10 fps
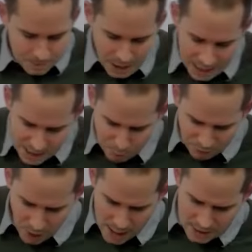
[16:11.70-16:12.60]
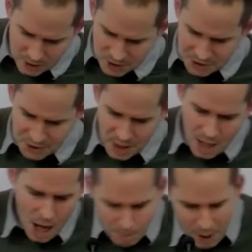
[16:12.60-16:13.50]
And he provides
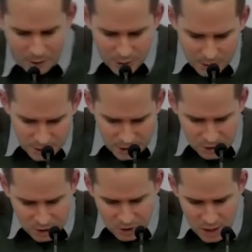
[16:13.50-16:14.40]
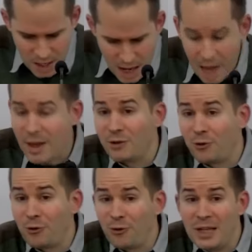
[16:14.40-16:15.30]
abundance. They
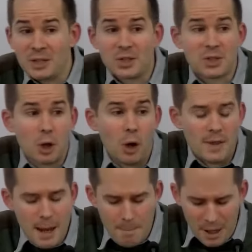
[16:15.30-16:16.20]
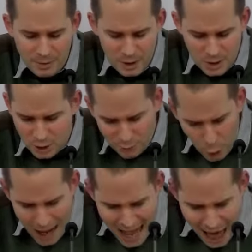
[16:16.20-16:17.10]
feast on the abundance of
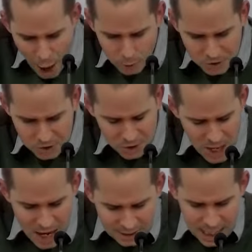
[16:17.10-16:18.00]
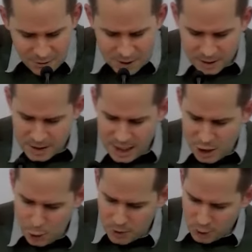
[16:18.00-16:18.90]
your house, David
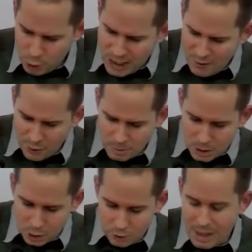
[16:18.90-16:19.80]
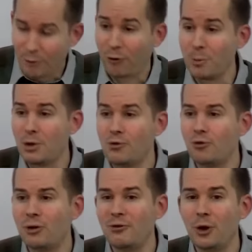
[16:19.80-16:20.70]
continues, and you give them to drink from the
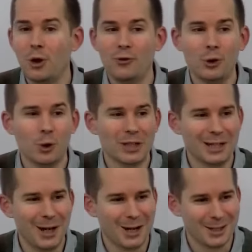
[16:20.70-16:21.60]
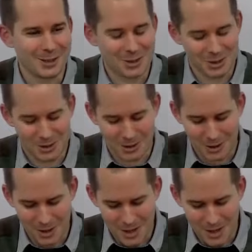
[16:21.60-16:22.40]
river of your delights.